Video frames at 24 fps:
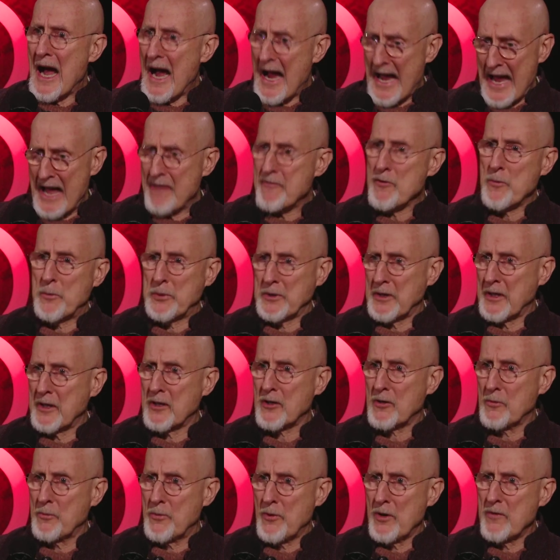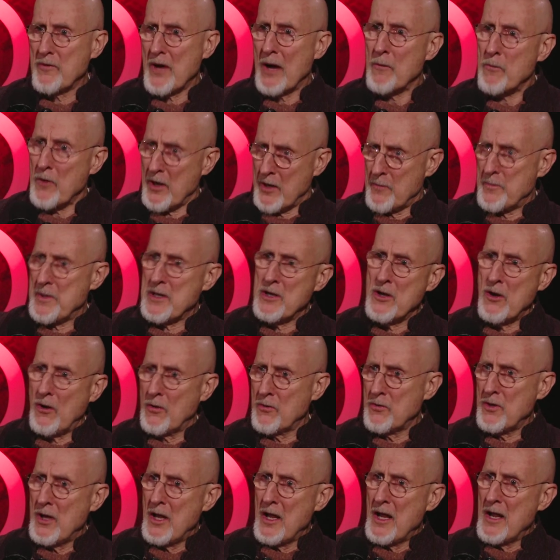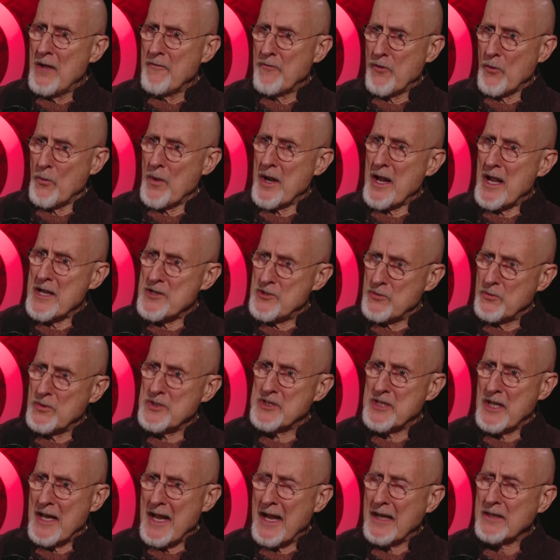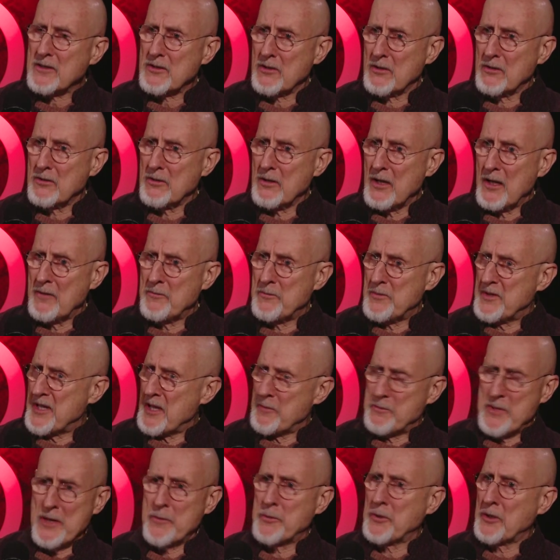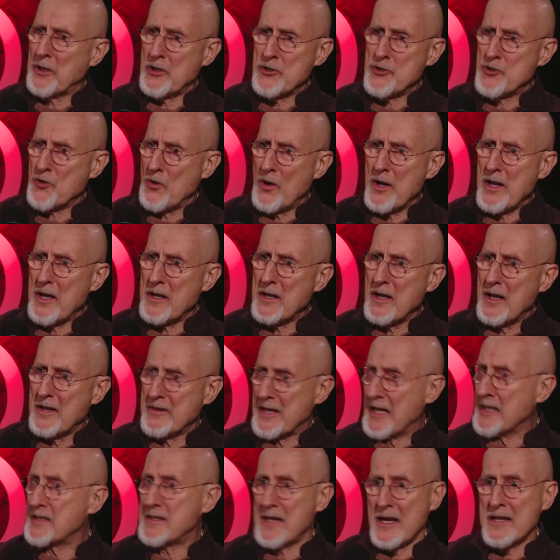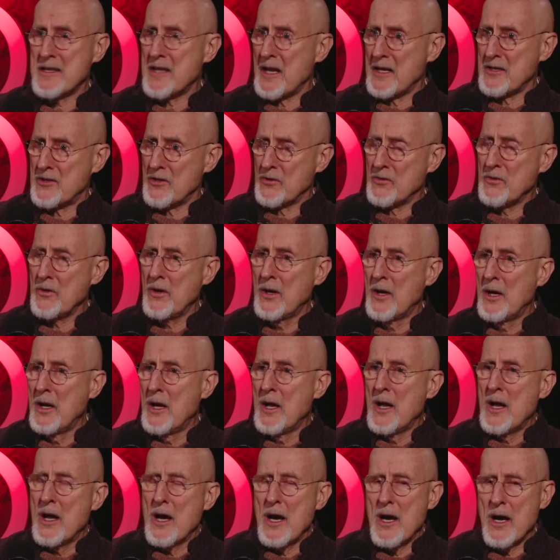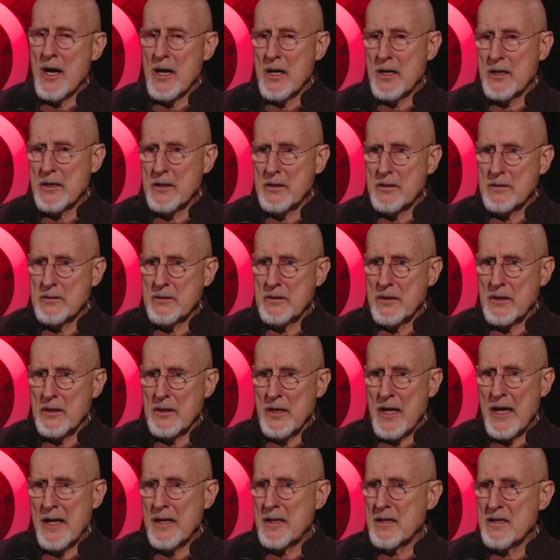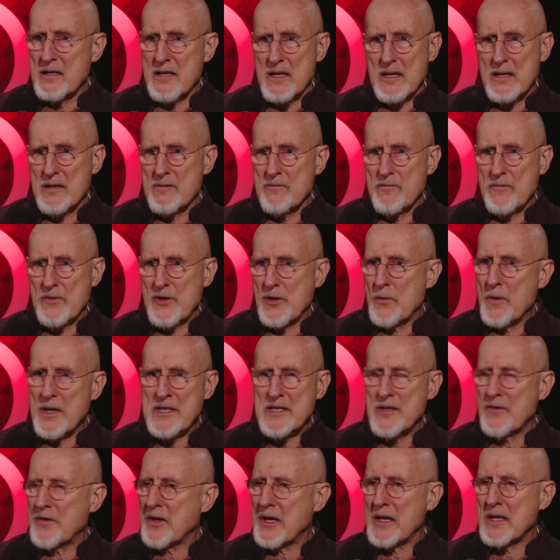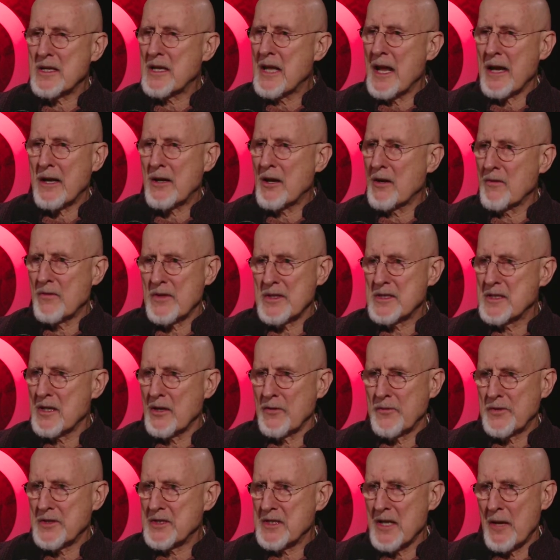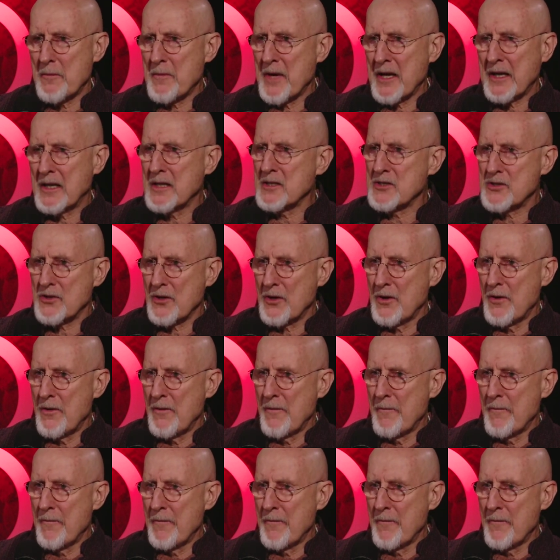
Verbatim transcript: I have a political point. I want to be known for what I do as an actor and that people enjoy it. They say they do. Uh, and uh, the rest of it can take care of itself. It's not my concern.